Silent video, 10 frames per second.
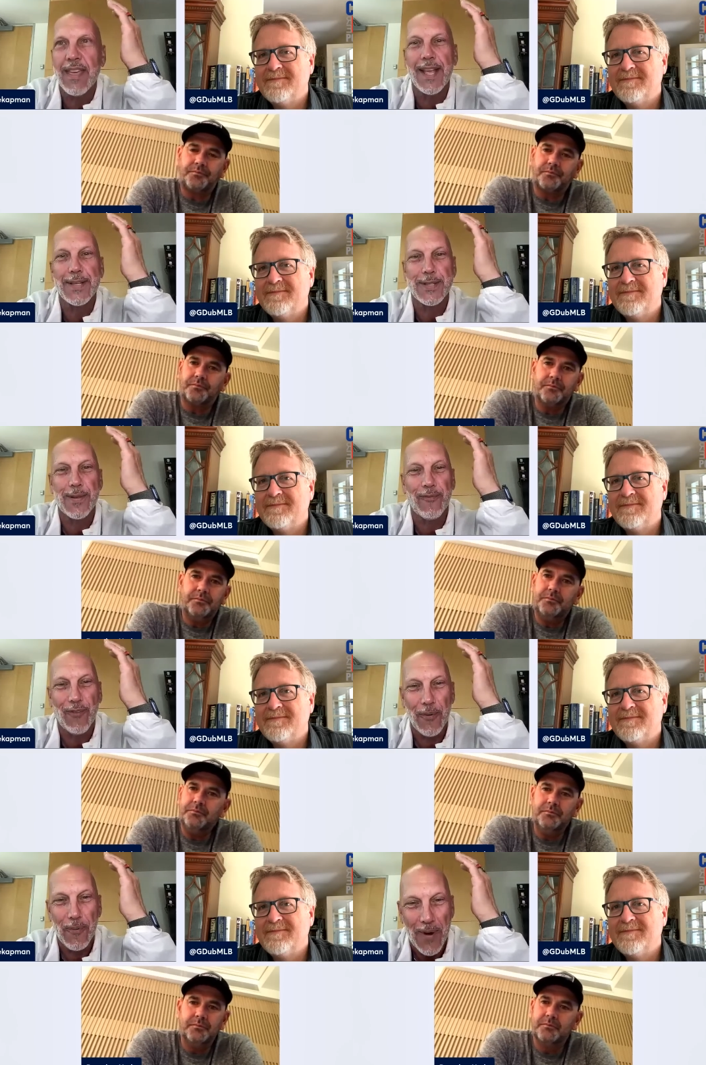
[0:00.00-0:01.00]
Speaker 1: thing is the,
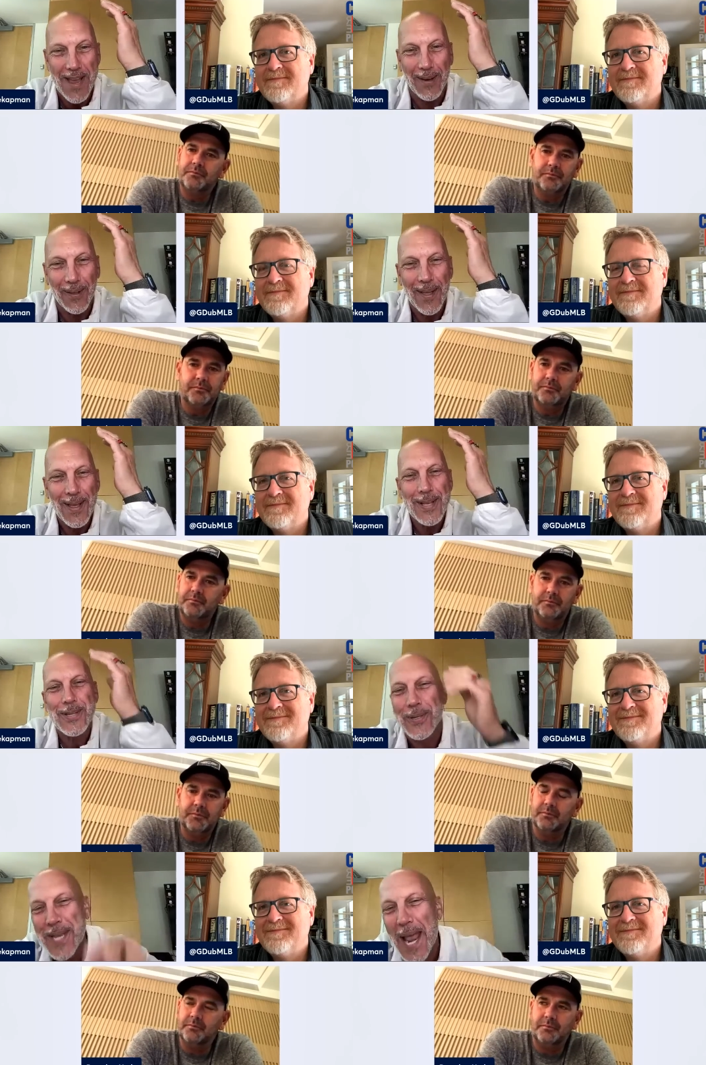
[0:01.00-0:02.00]
for real.
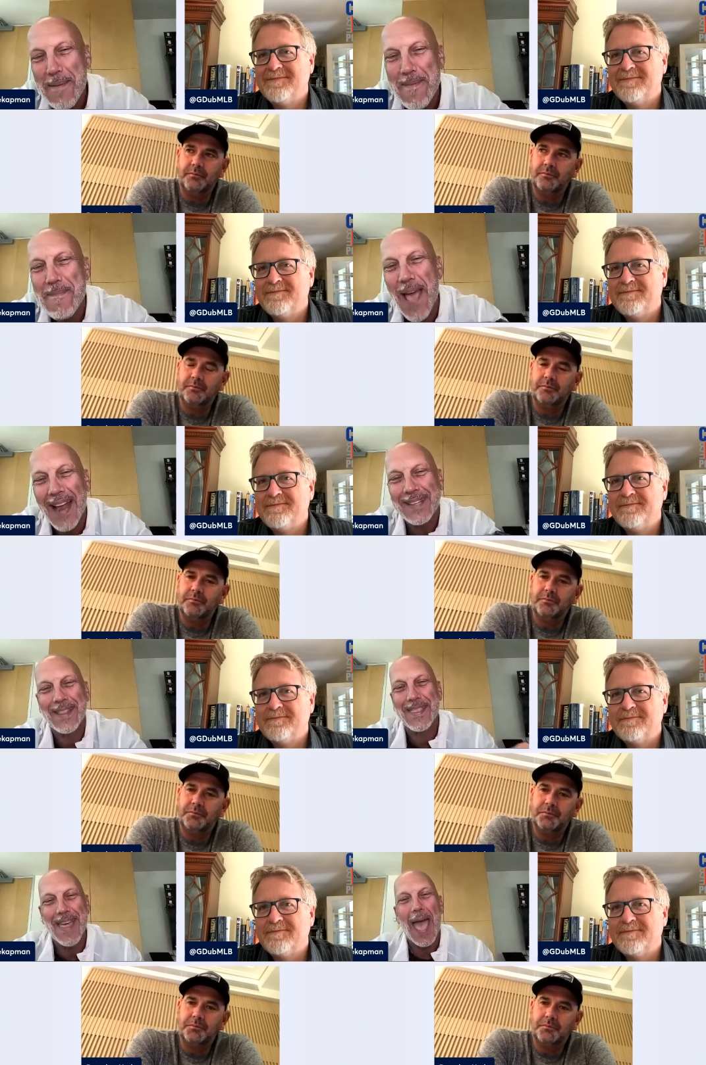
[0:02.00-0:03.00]
So take me back
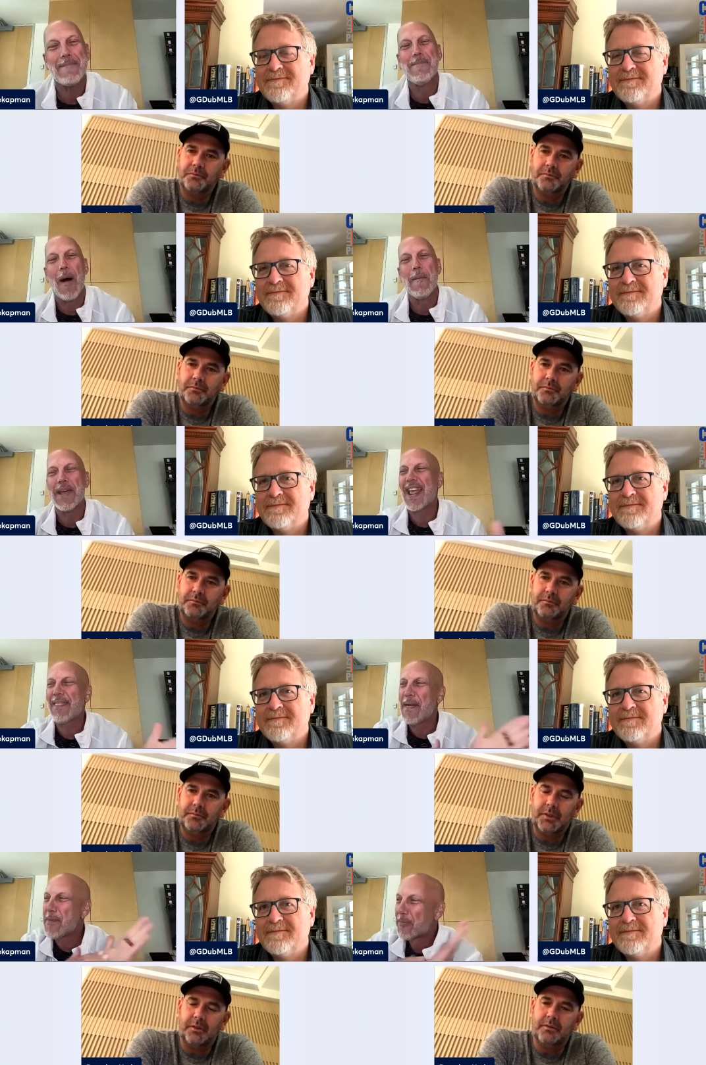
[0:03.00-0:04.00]
to that moment
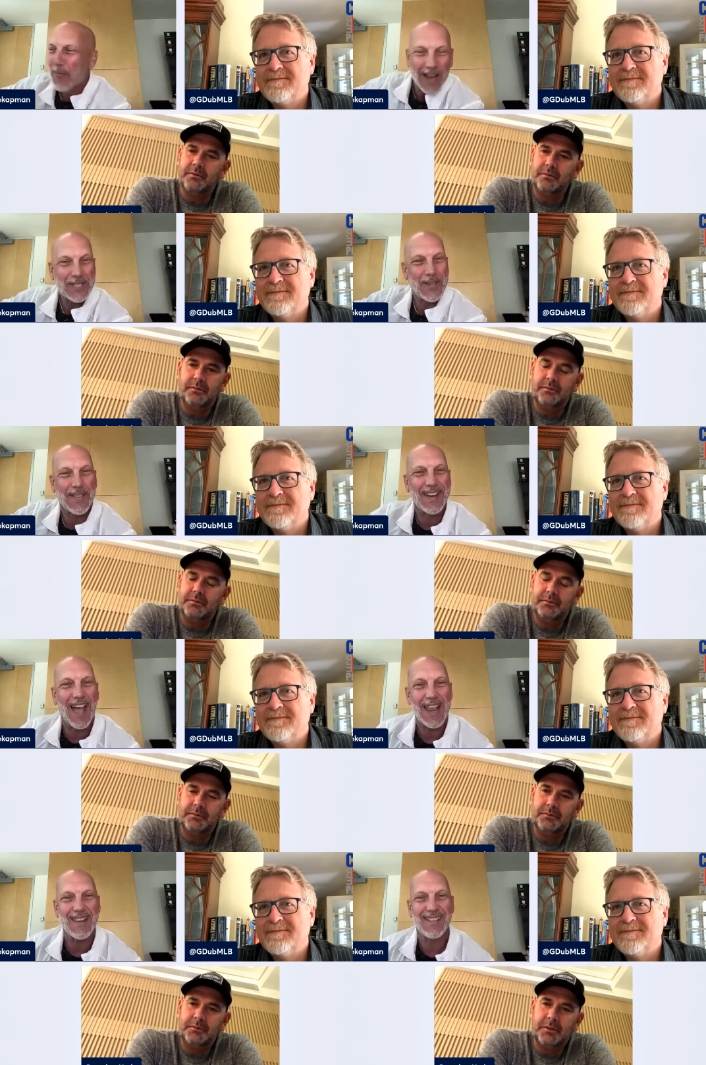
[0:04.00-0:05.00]
and then the rest of the
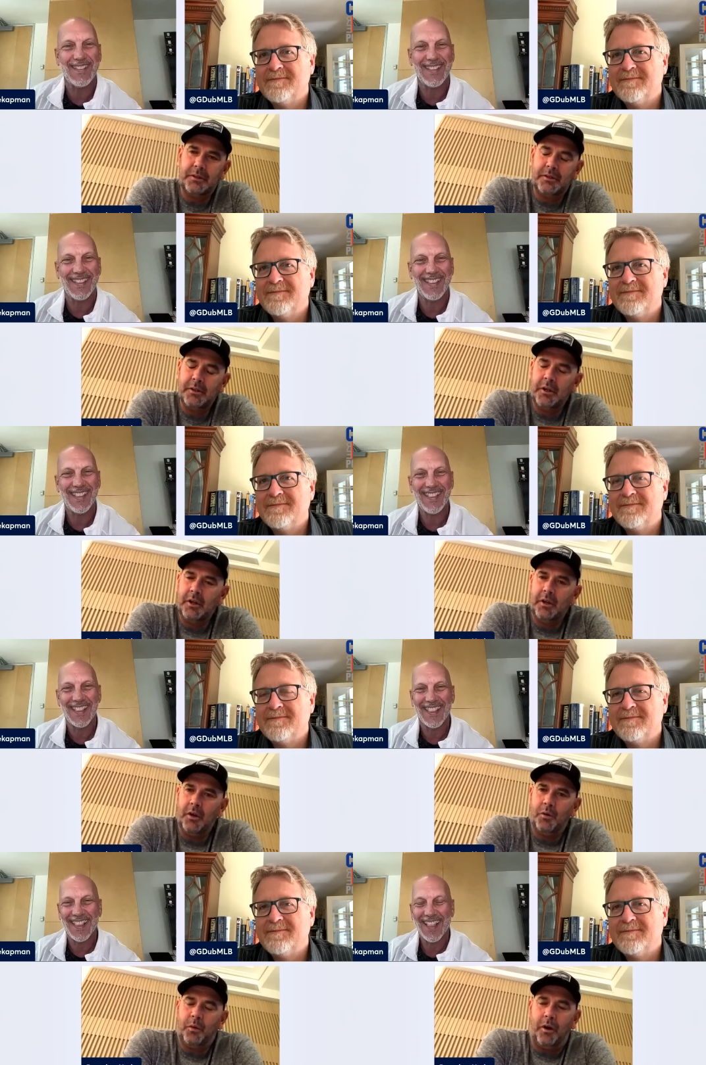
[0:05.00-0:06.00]
night.
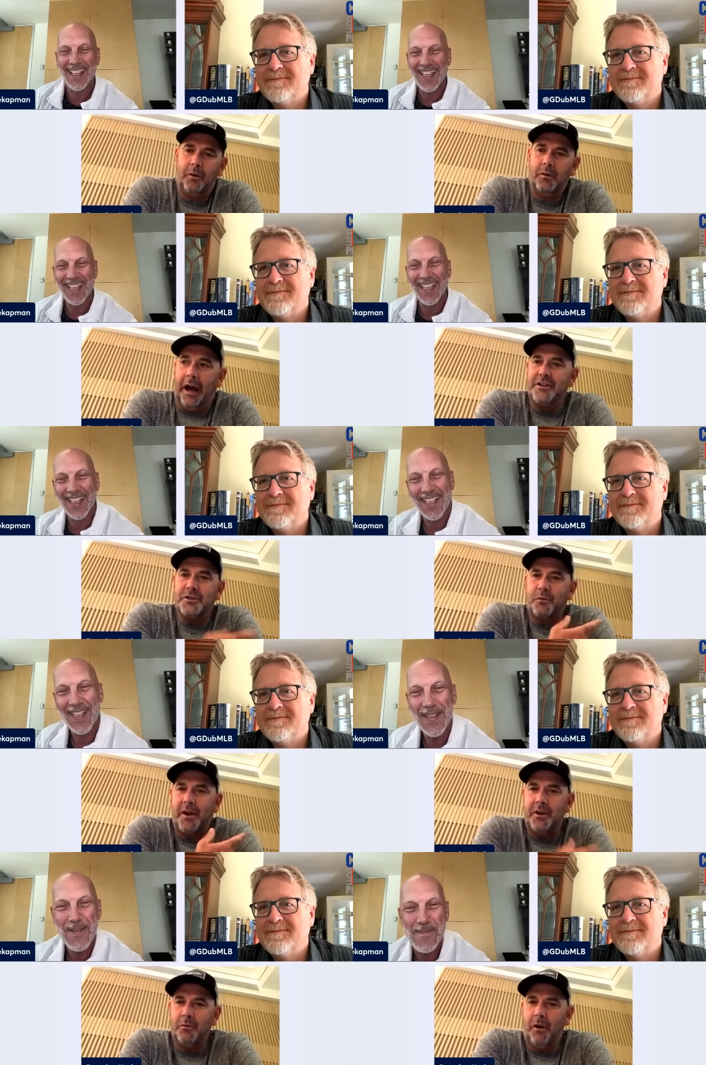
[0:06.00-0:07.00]
Speaker 2: Well, I just
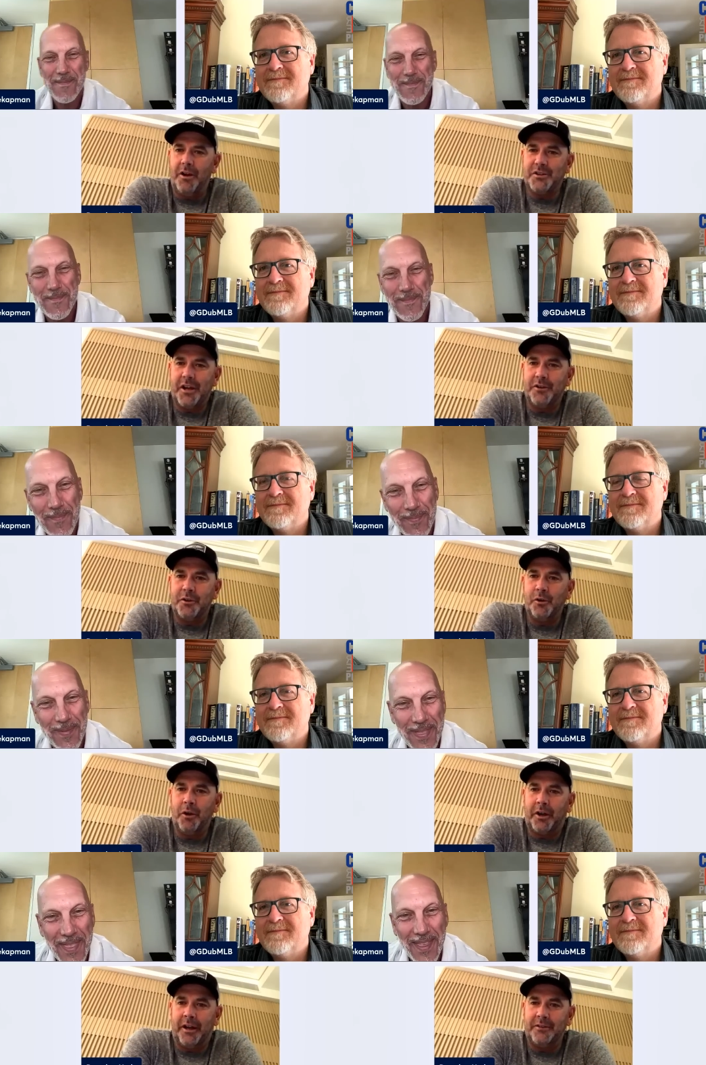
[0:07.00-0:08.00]
ran into Rajai in New
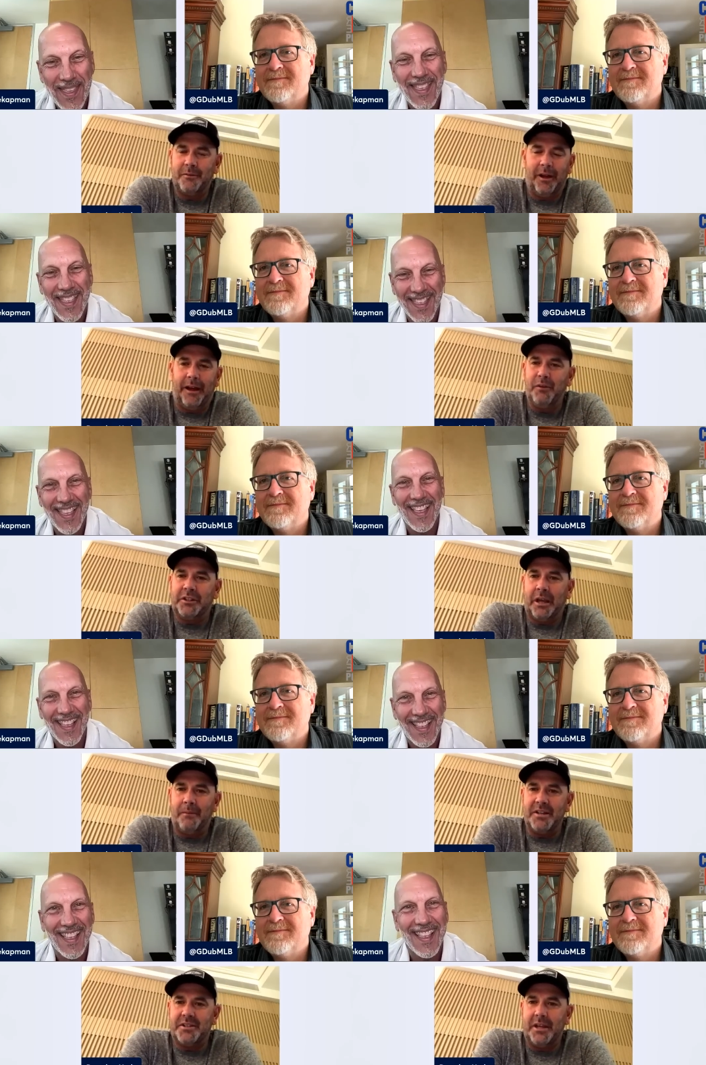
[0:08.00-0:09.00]
York, and I, I every time
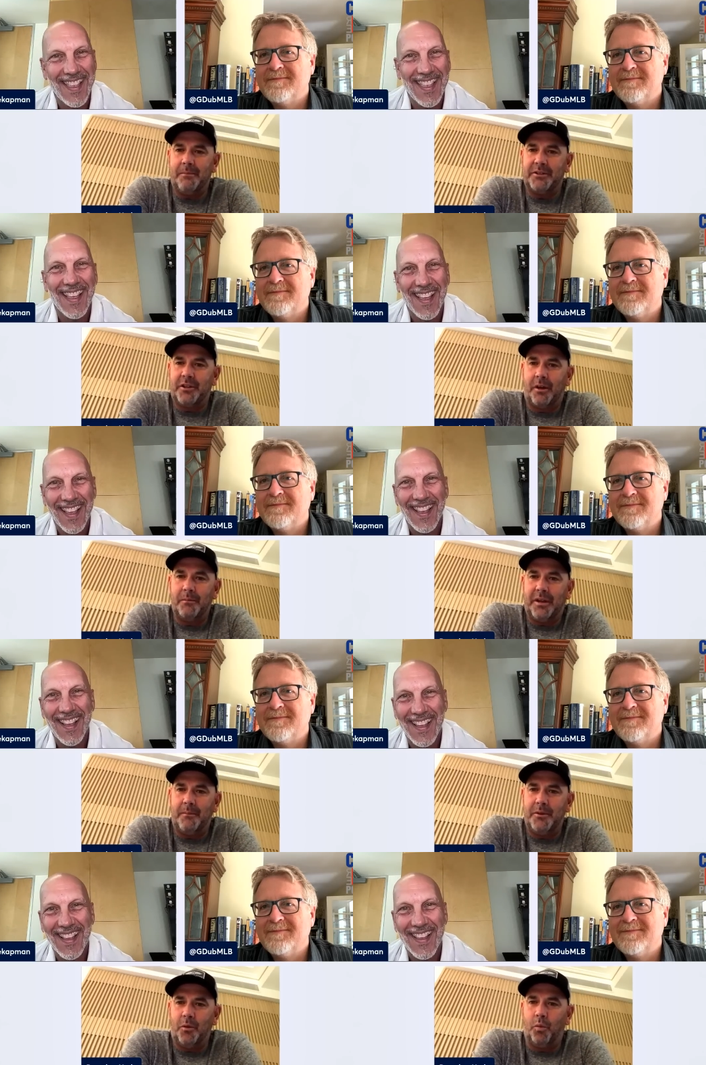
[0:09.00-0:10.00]
I see him, I tell him, you gave
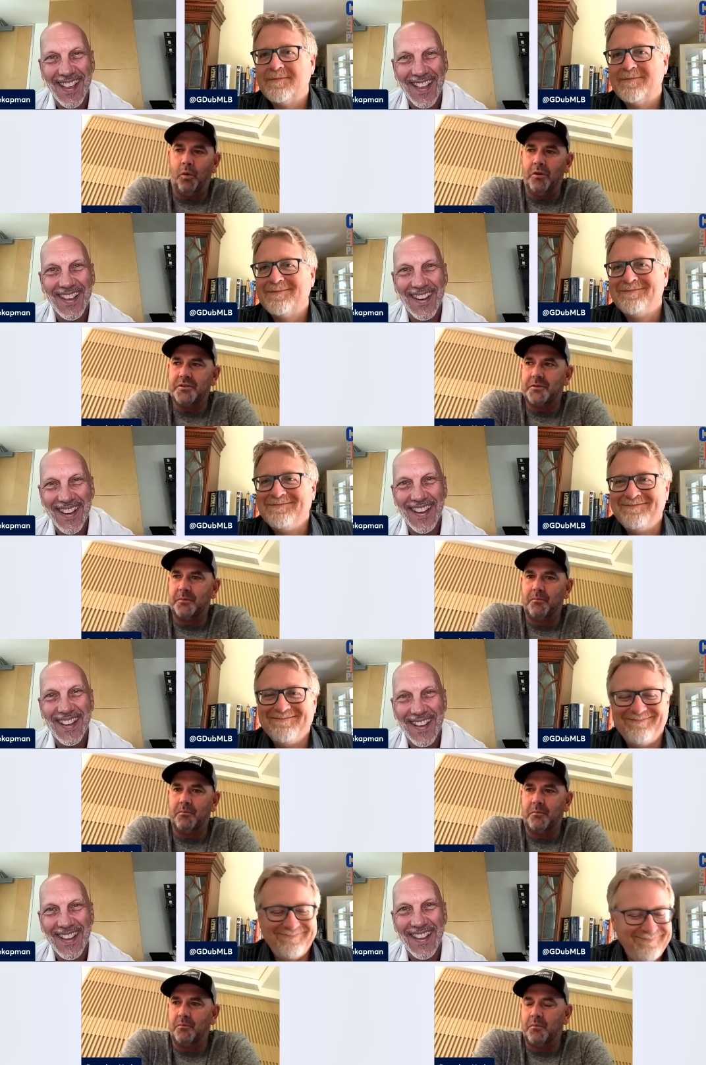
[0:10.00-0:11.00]
me the worst
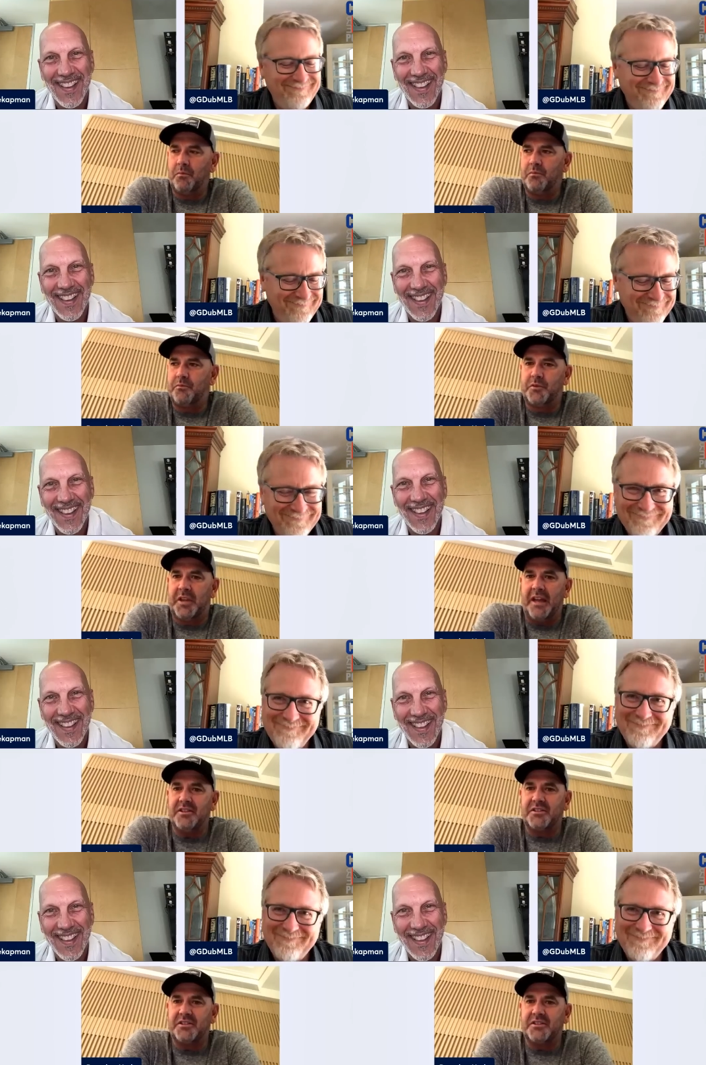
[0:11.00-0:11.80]
10